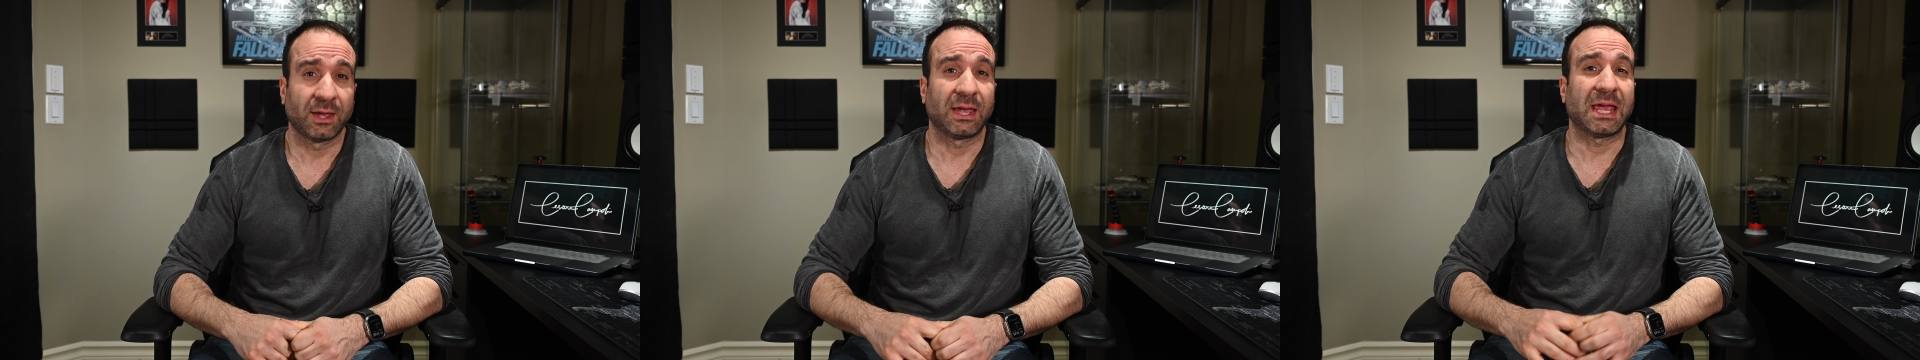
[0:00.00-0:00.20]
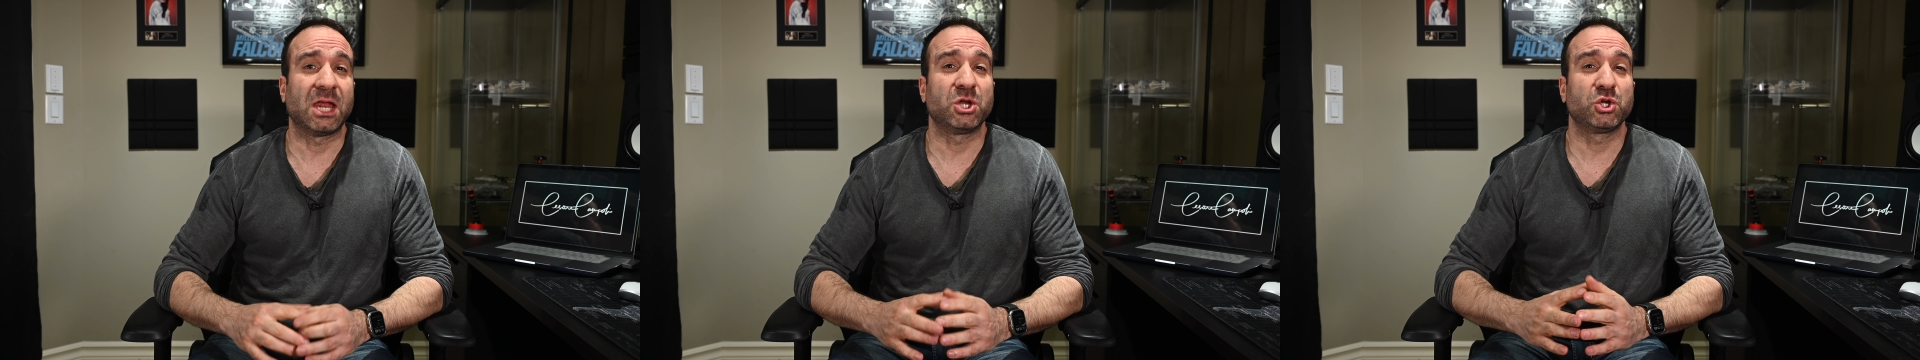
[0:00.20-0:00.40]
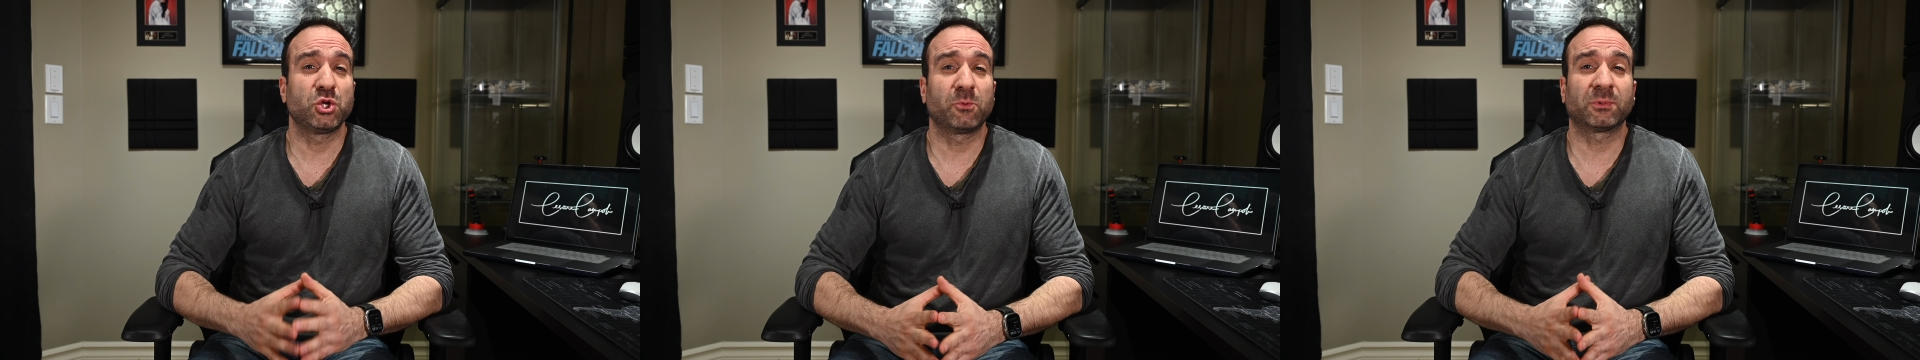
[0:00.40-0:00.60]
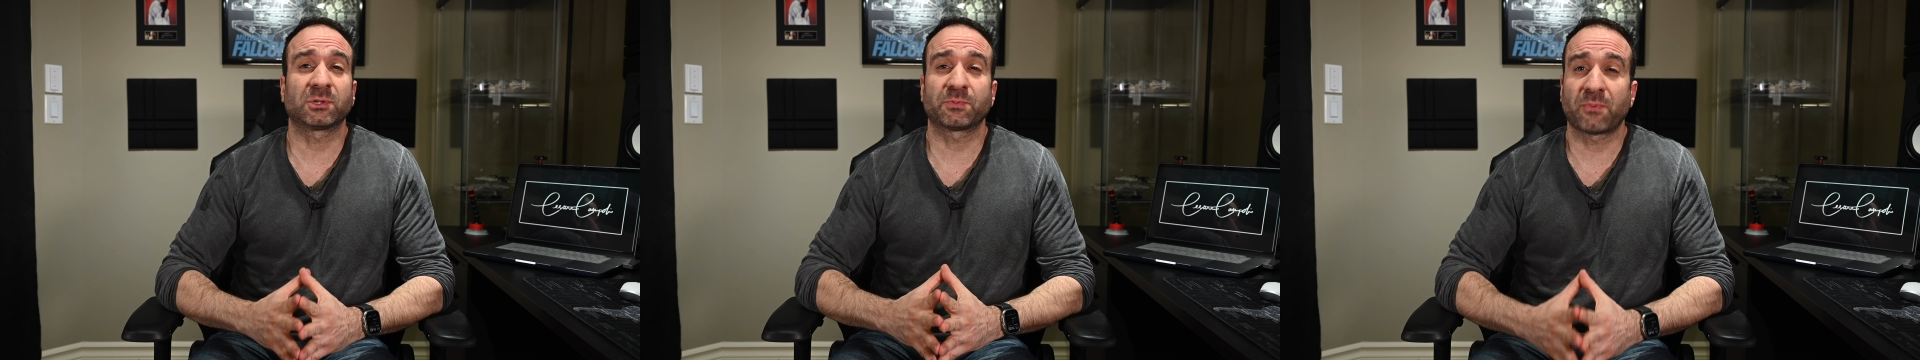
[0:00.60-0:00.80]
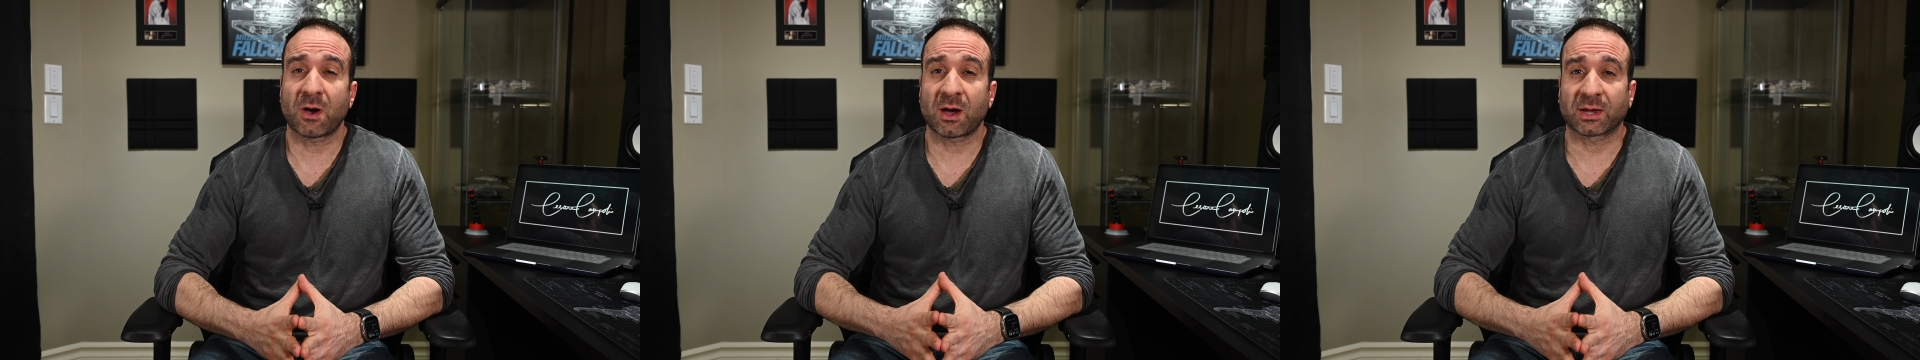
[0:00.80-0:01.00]
and numerous
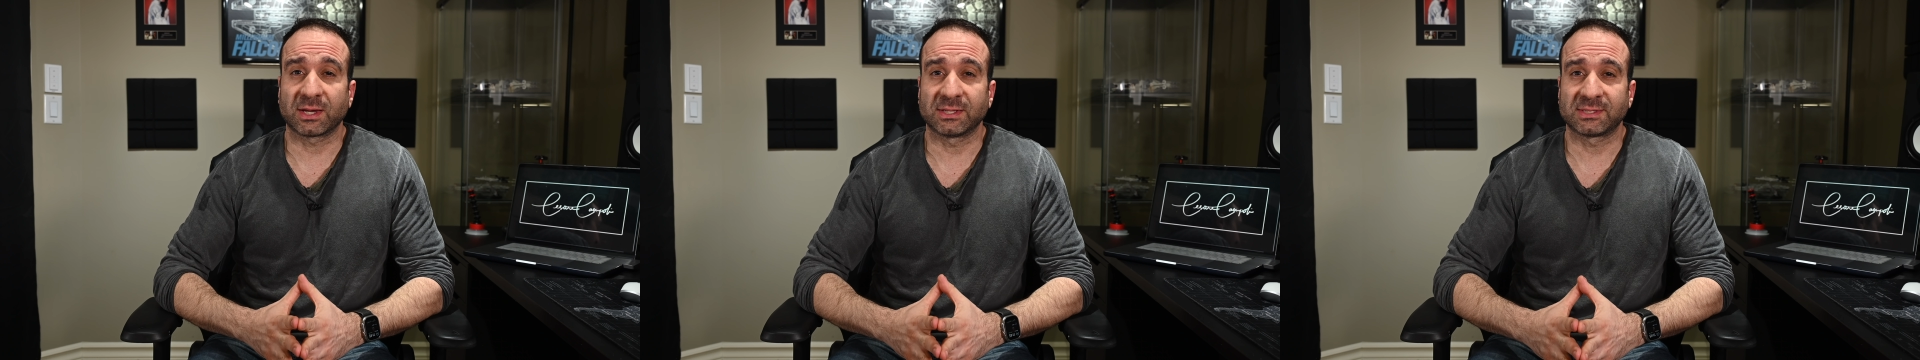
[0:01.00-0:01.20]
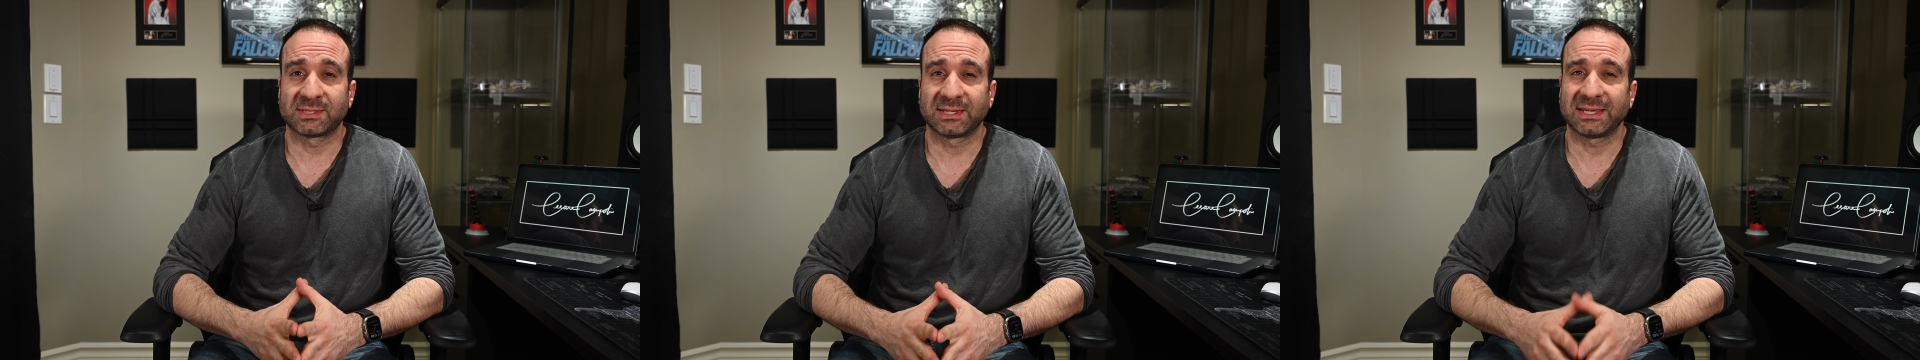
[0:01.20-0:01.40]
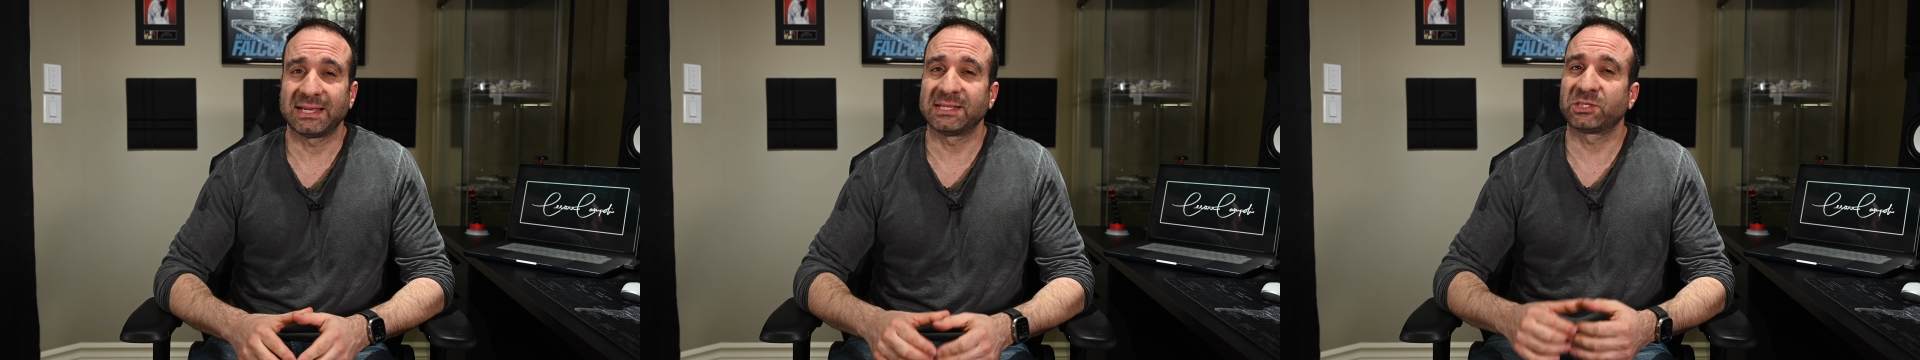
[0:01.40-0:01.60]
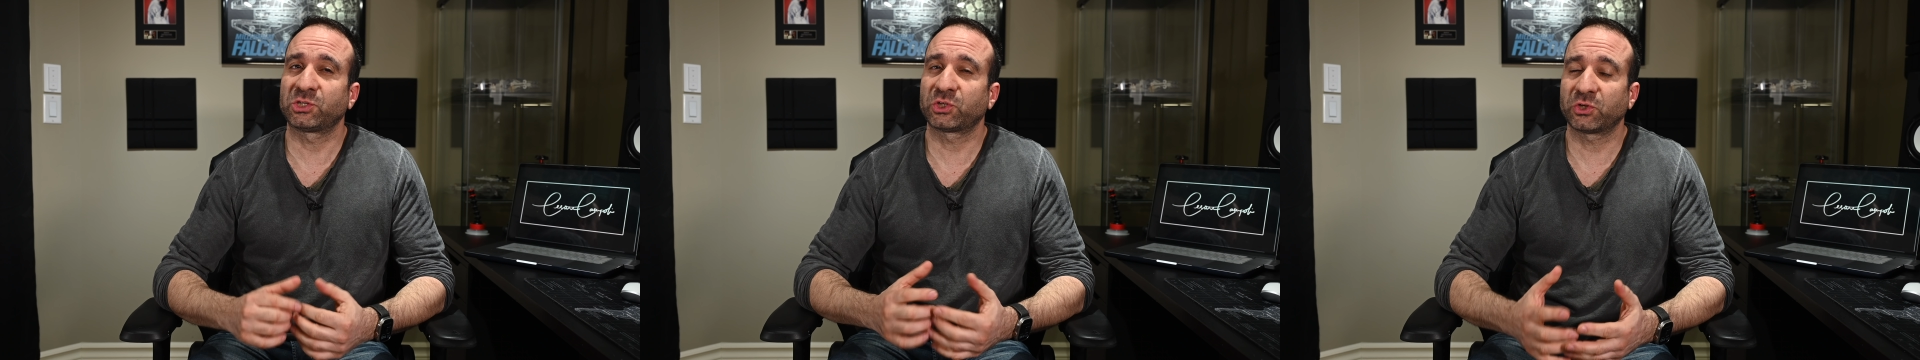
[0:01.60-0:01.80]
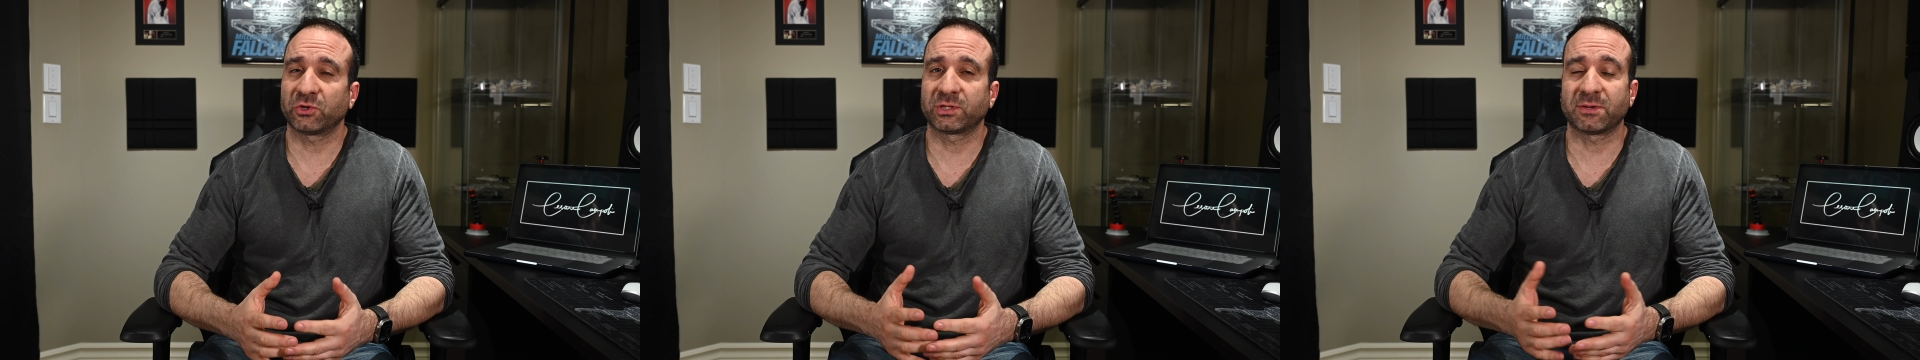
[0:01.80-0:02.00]
pockets, it's
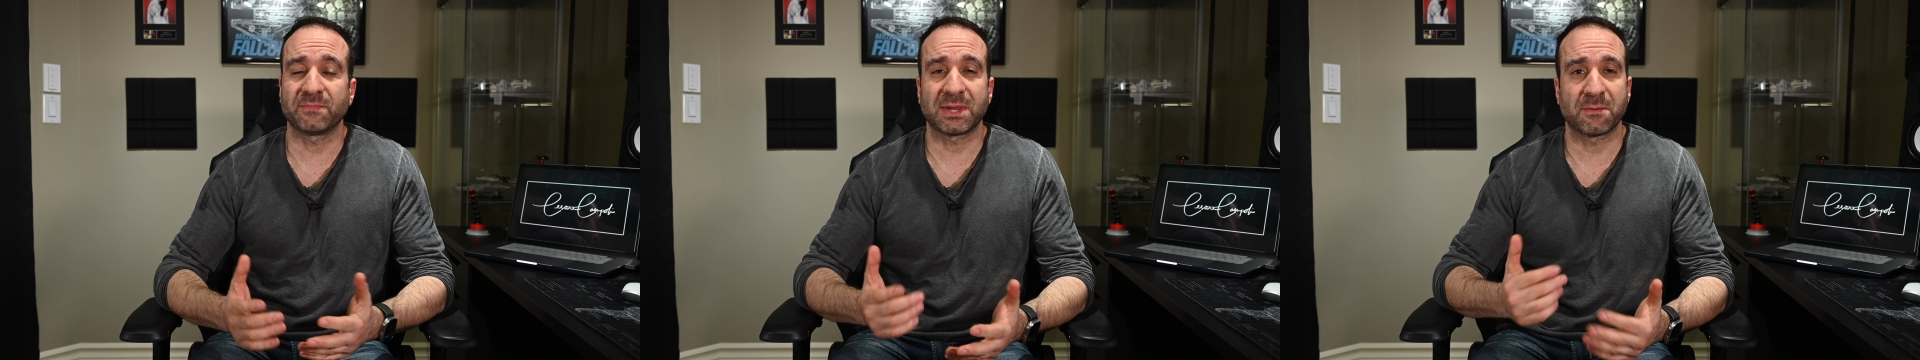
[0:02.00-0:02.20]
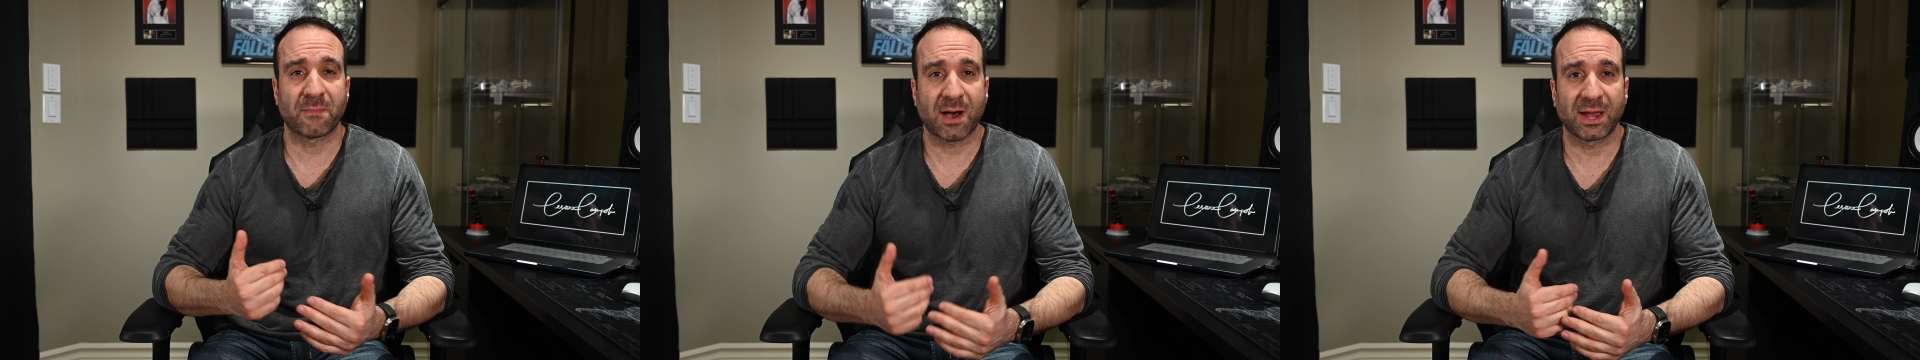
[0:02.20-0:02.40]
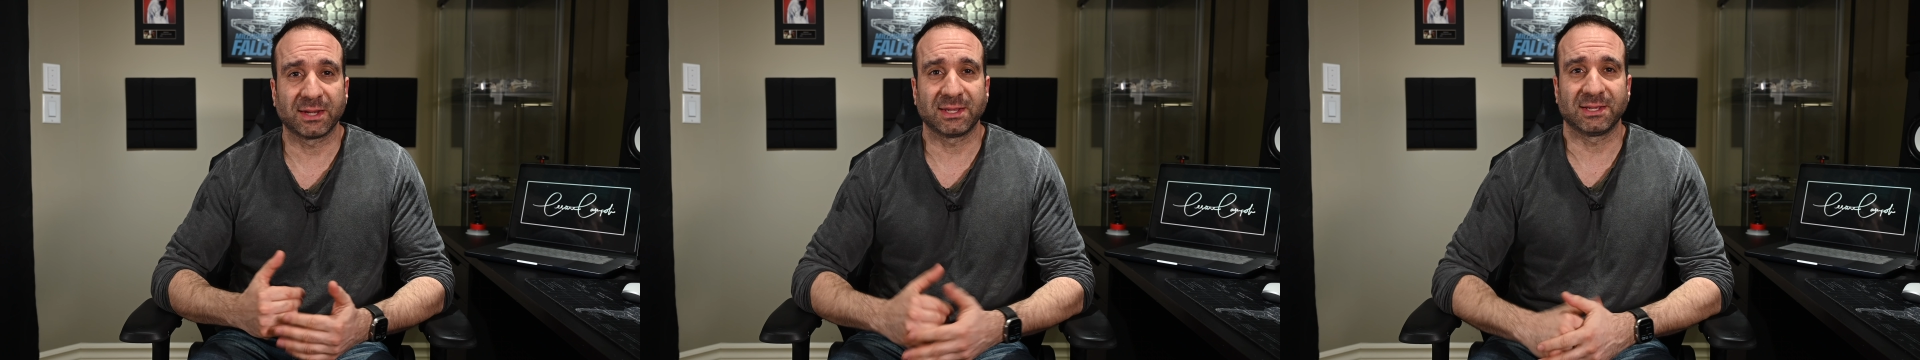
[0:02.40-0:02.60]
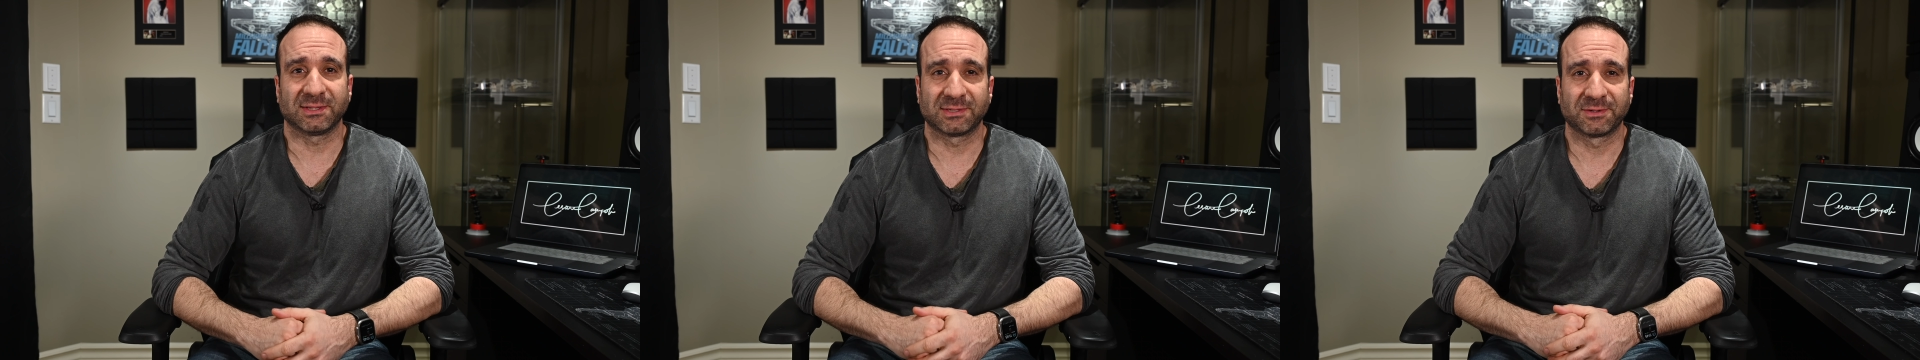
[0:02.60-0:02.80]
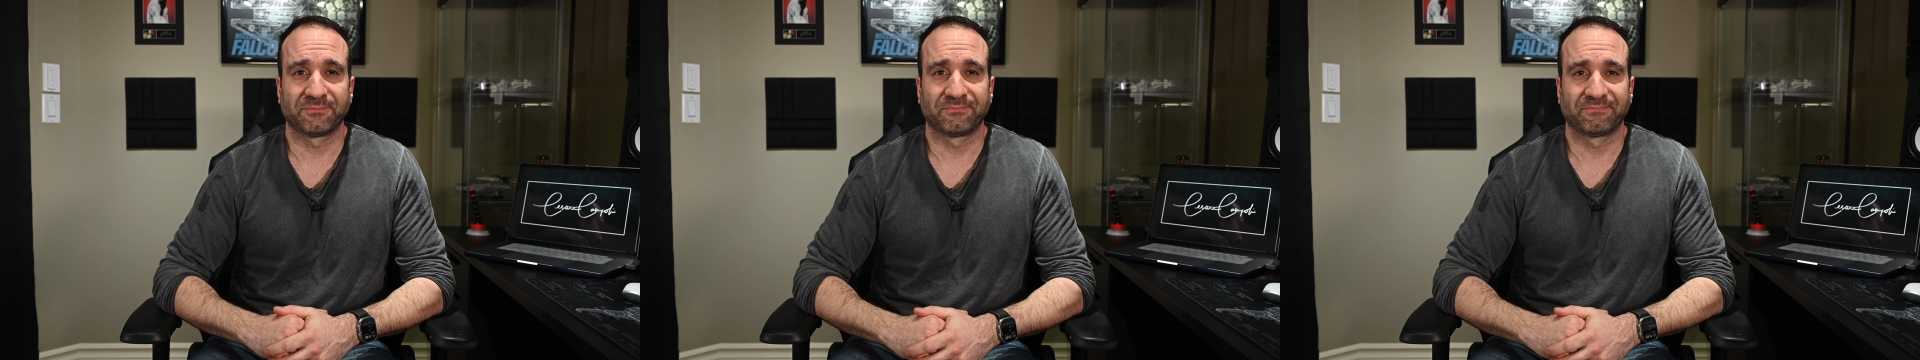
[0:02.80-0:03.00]
sure to meet my needs.